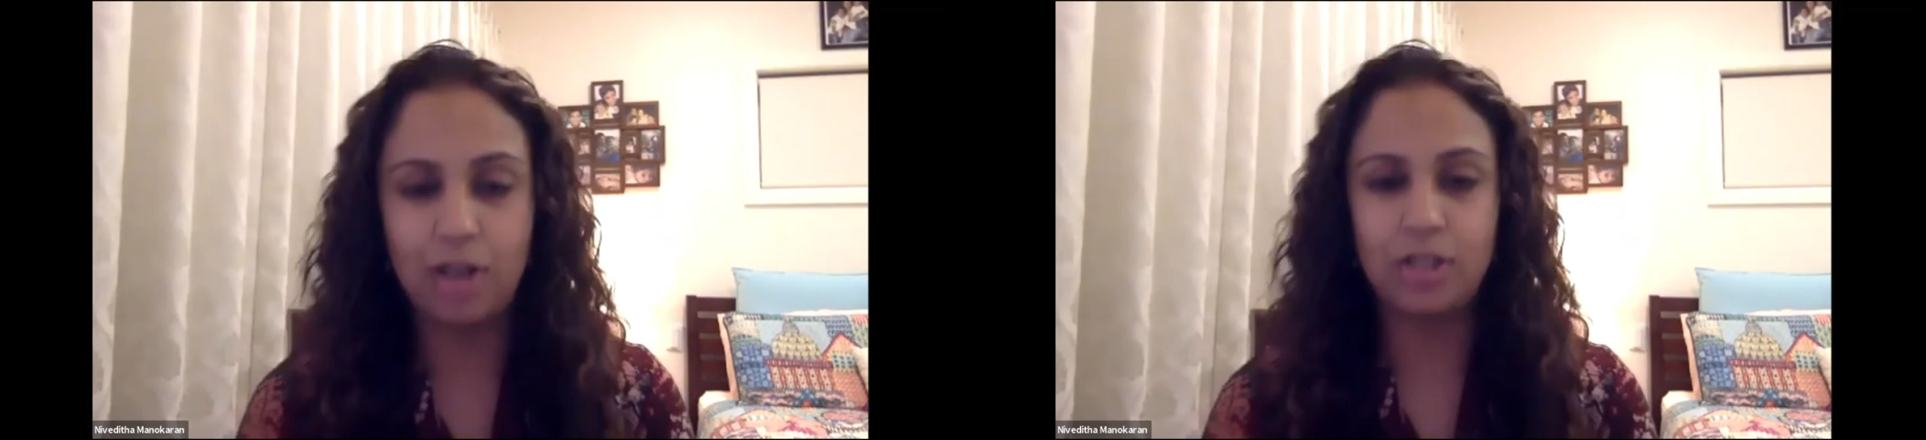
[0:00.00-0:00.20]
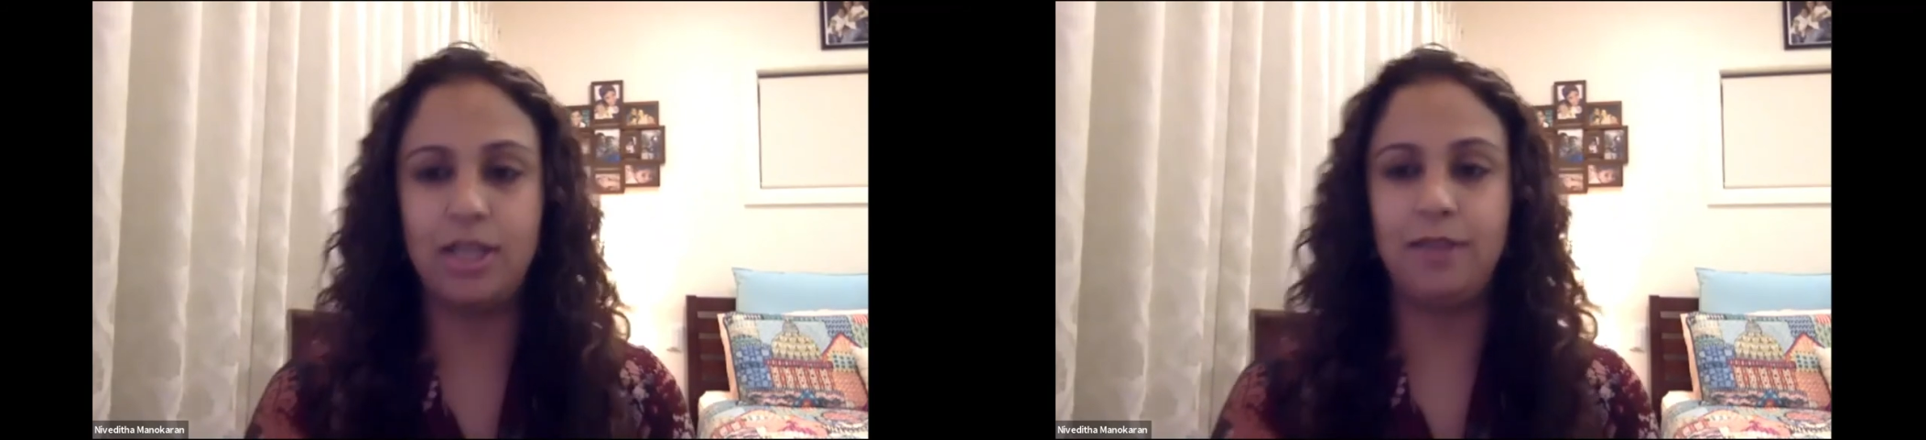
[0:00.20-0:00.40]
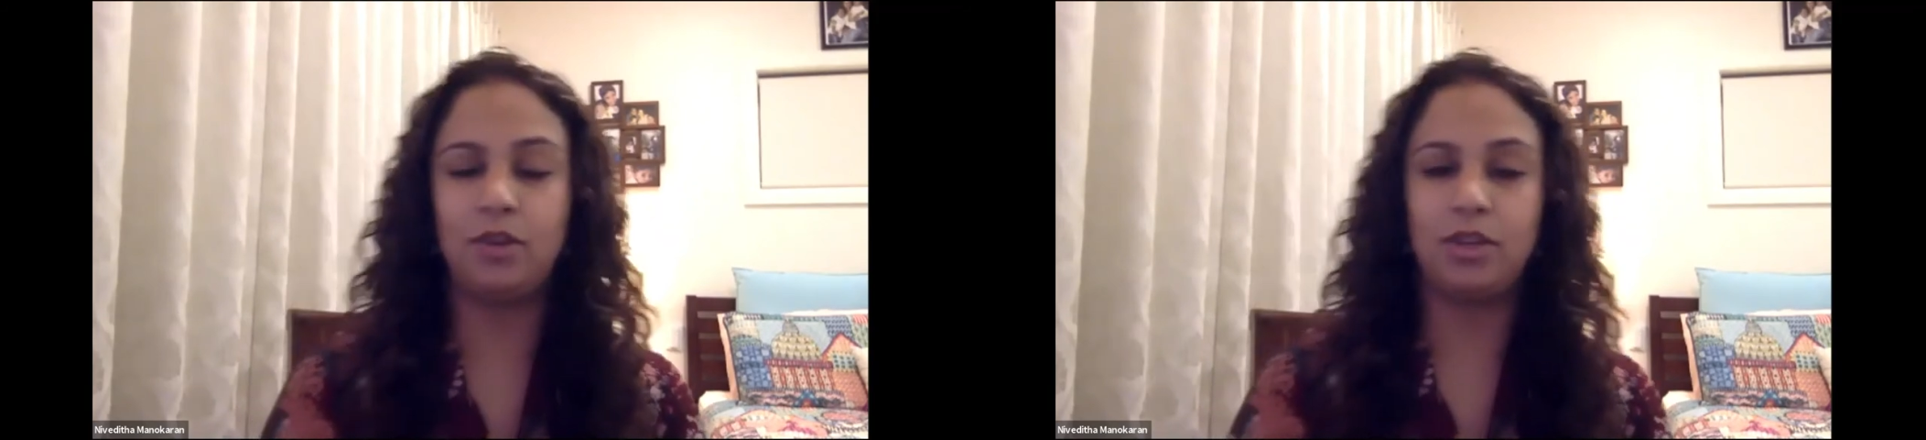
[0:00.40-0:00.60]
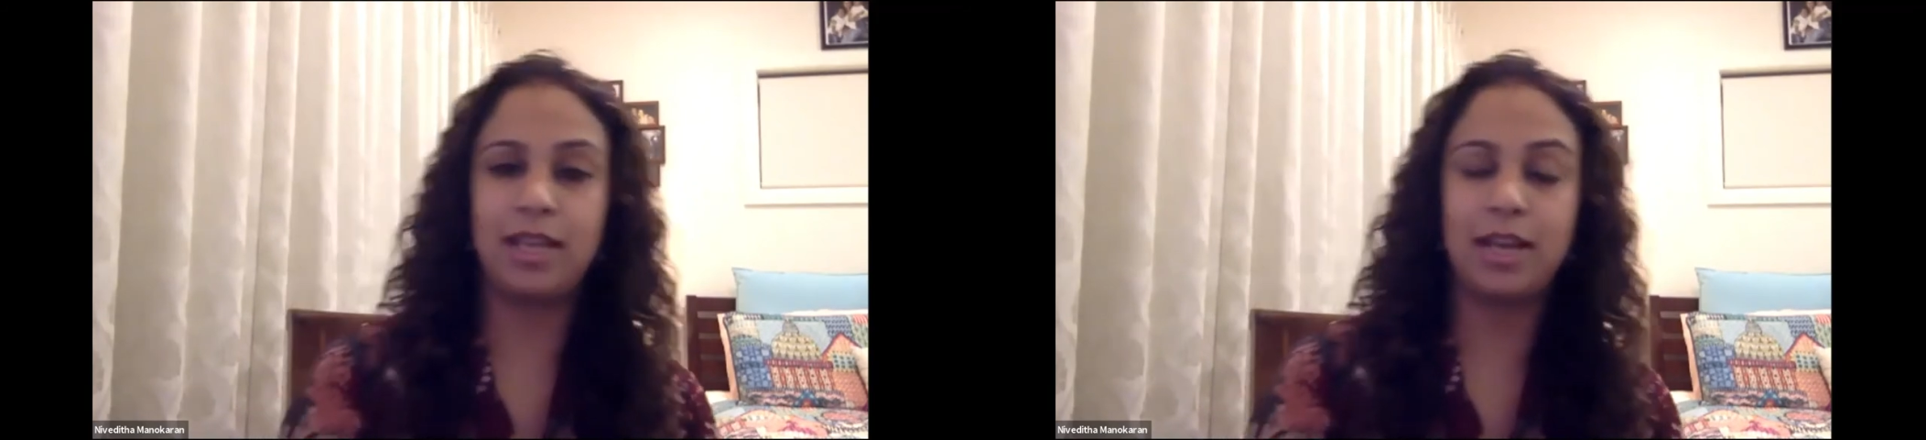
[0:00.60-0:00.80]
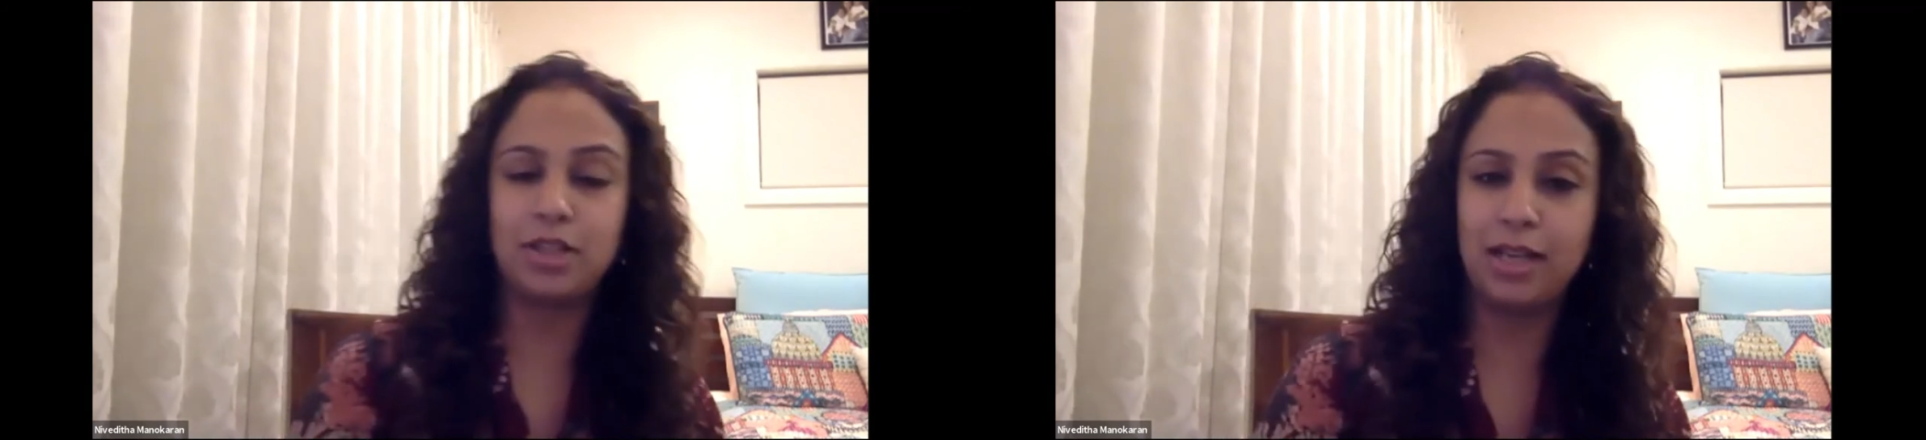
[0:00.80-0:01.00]
Rashi, if you're a
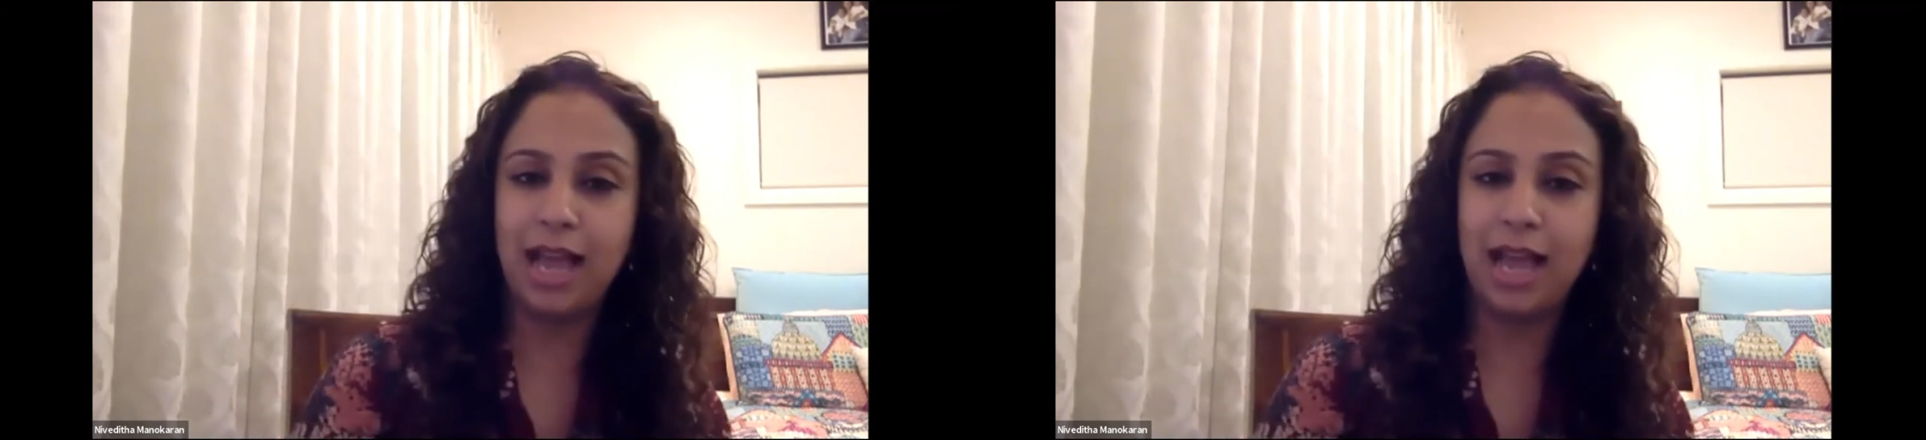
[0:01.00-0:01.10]
sexually